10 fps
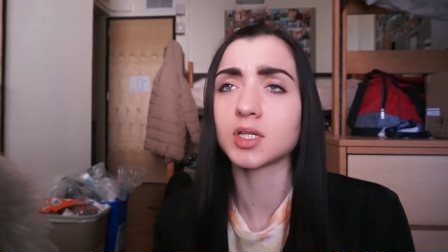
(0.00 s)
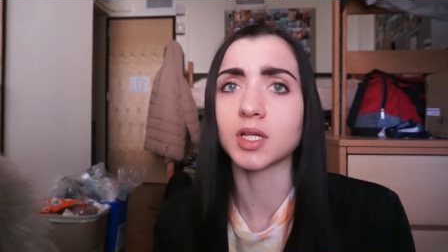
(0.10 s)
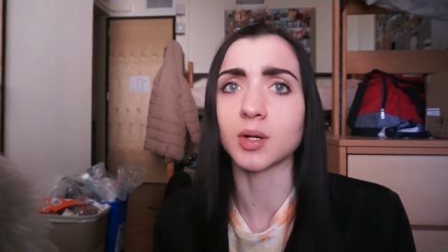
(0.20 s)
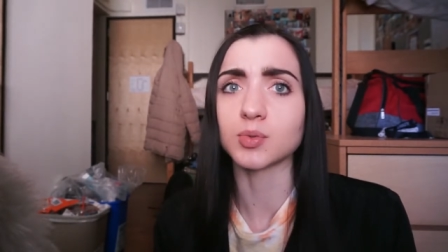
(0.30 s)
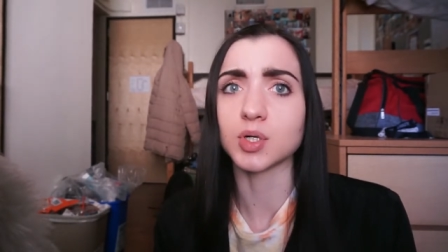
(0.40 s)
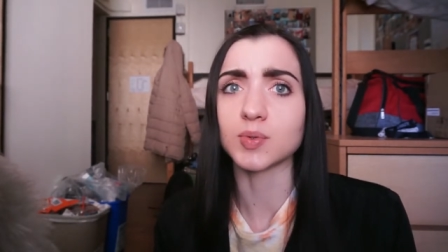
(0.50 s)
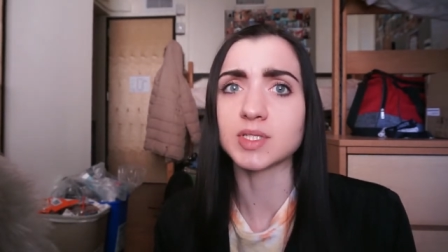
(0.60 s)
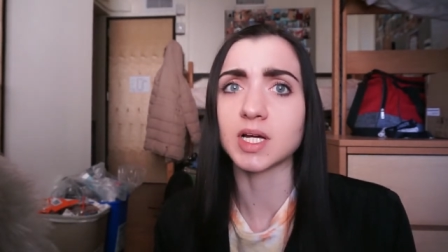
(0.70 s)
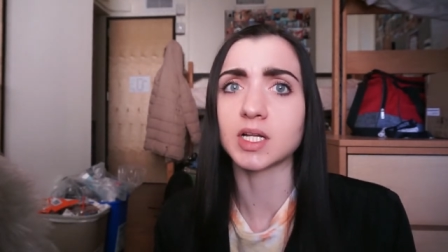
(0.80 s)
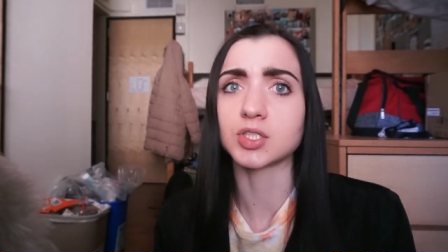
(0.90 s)
that I was
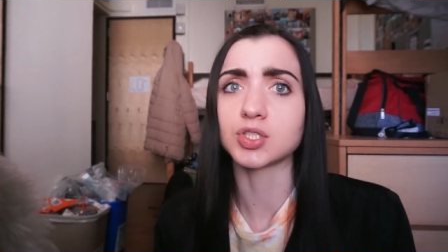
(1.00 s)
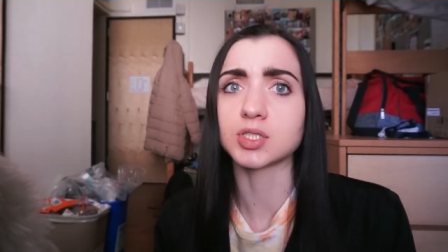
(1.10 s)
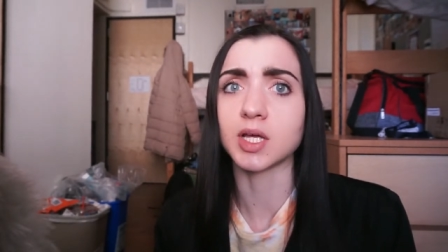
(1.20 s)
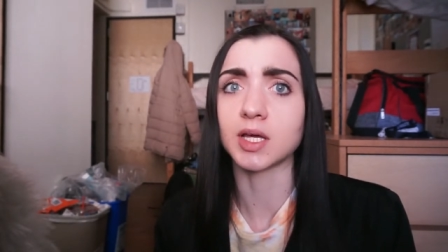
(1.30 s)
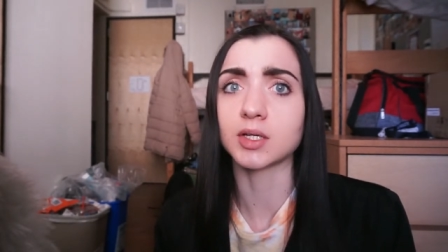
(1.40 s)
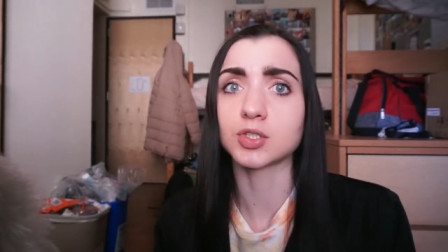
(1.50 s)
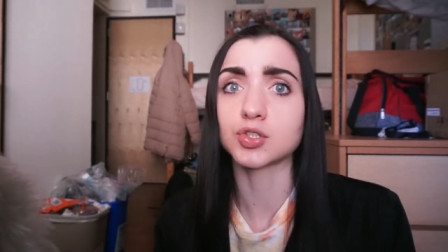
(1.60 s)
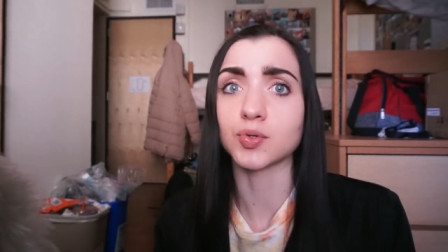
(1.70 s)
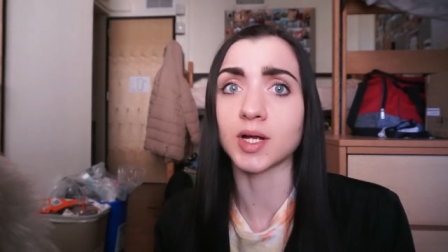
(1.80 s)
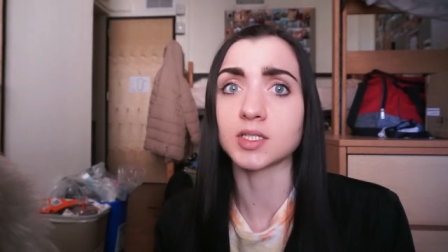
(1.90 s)
always kind of just like
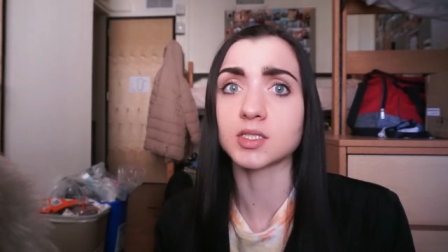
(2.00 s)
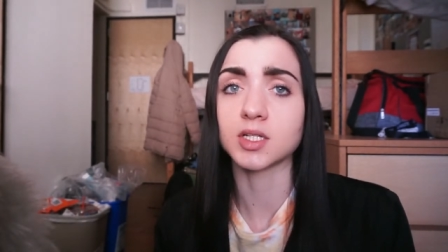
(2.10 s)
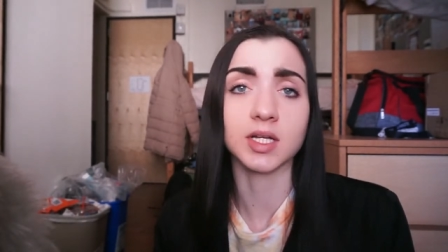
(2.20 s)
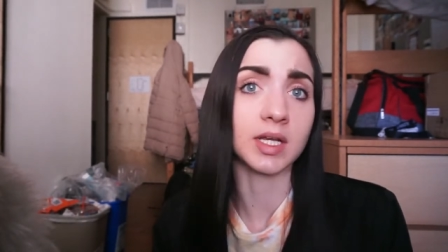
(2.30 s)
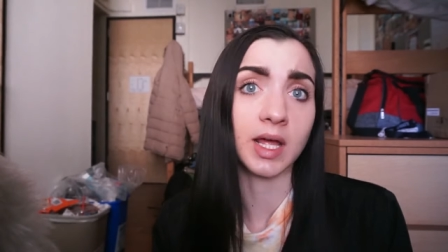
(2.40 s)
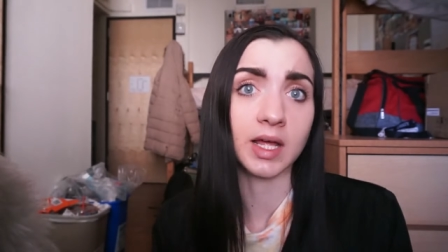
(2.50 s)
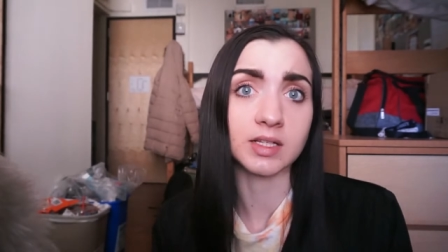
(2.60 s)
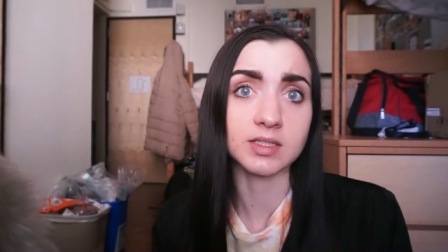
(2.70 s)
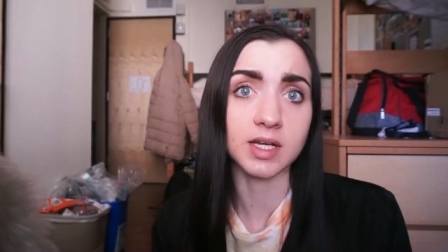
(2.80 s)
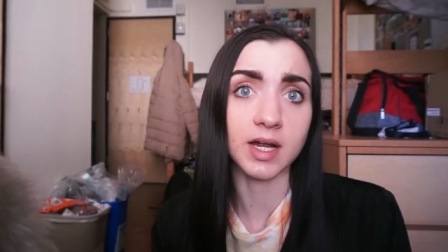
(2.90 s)
stressed and dead
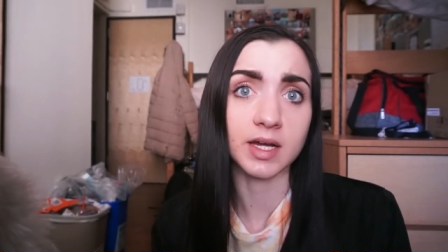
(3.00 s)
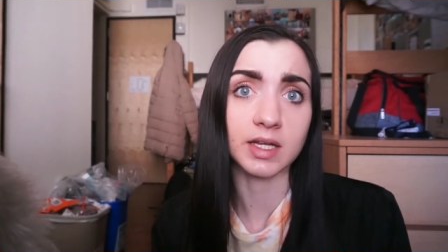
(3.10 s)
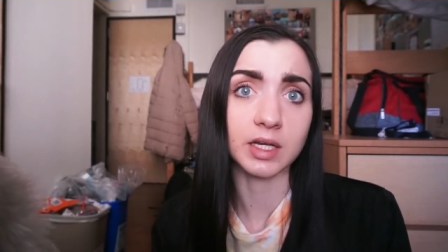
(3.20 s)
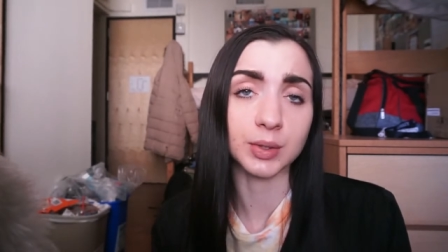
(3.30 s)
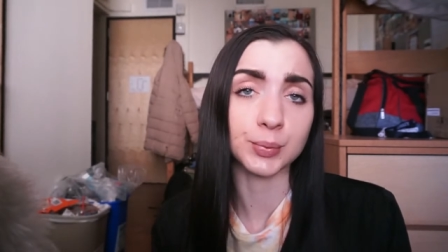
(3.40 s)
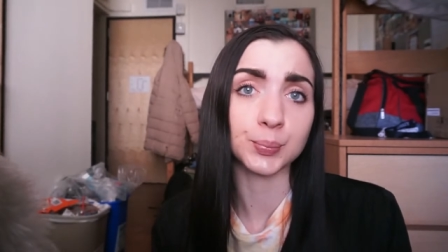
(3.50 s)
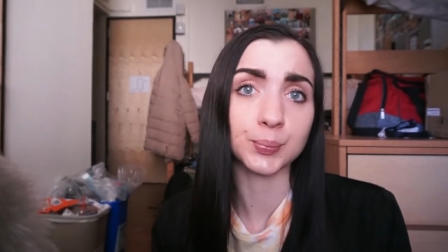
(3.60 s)
inside, you know?